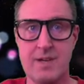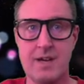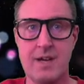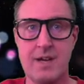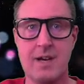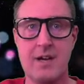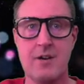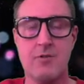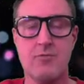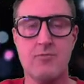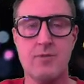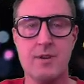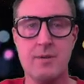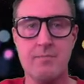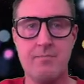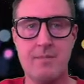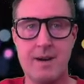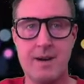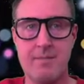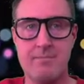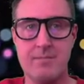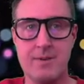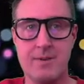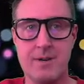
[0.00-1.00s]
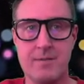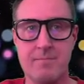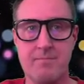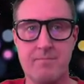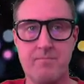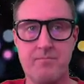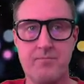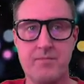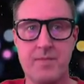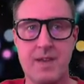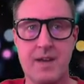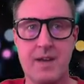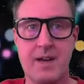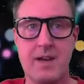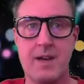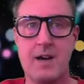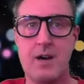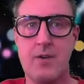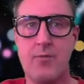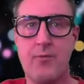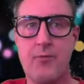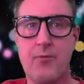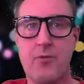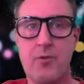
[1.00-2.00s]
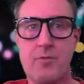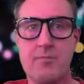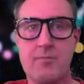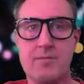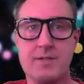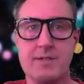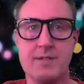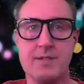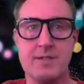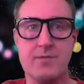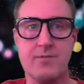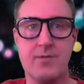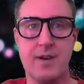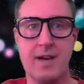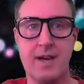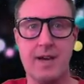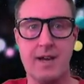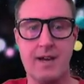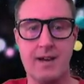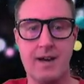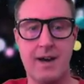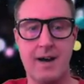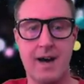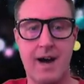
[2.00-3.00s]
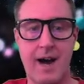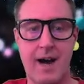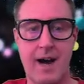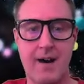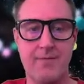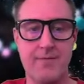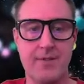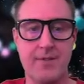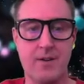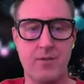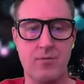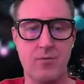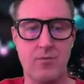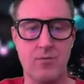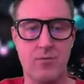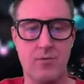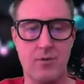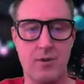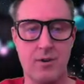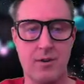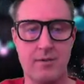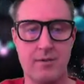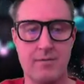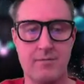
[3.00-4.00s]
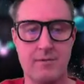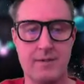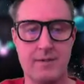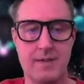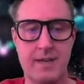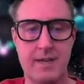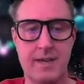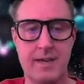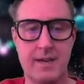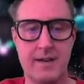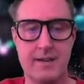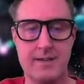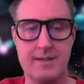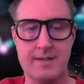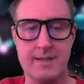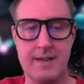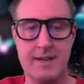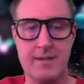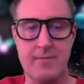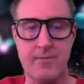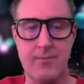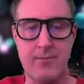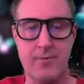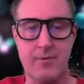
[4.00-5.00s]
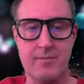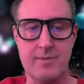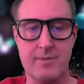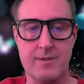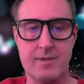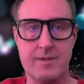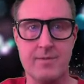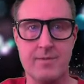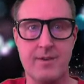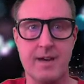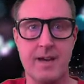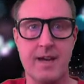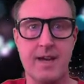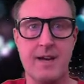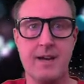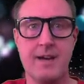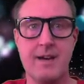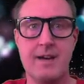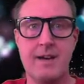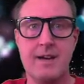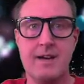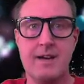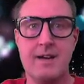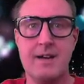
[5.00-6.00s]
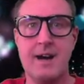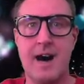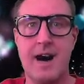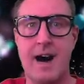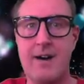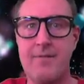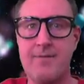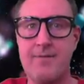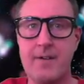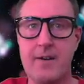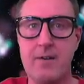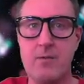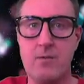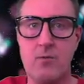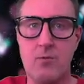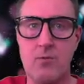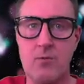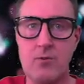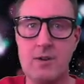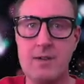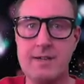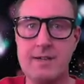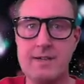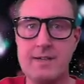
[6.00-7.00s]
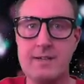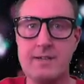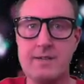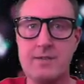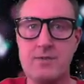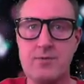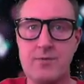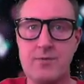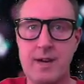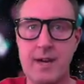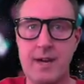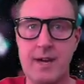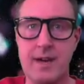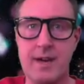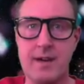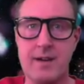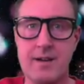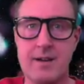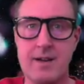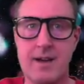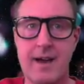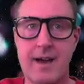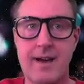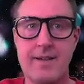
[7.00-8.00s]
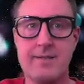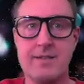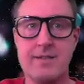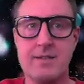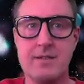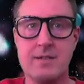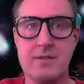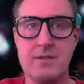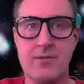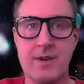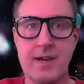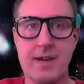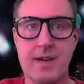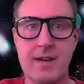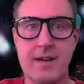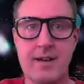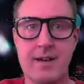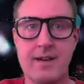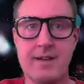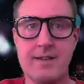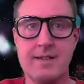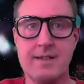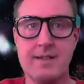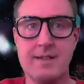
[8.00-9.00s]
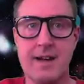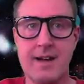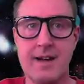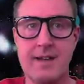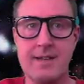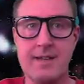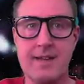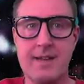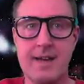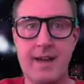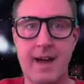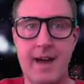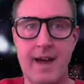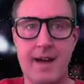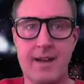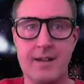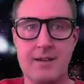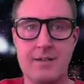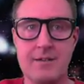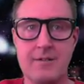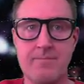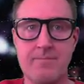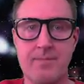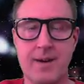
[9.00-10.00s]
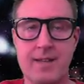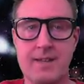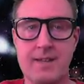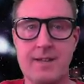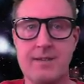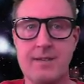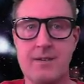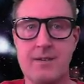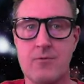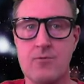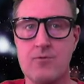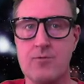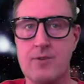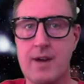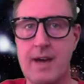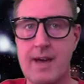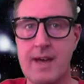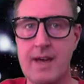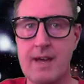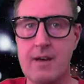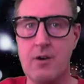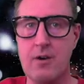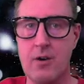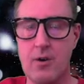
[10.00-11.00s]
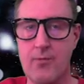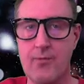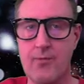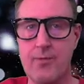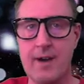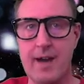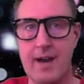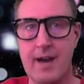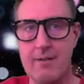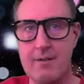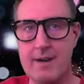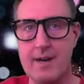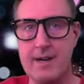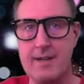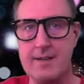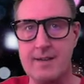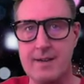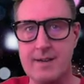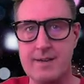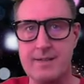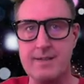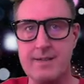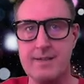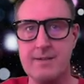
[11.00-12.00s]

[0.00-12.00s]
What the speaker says: Remember, a format string, after all, here, that format string, after all is a string. And the string is nothing else but an array of characters,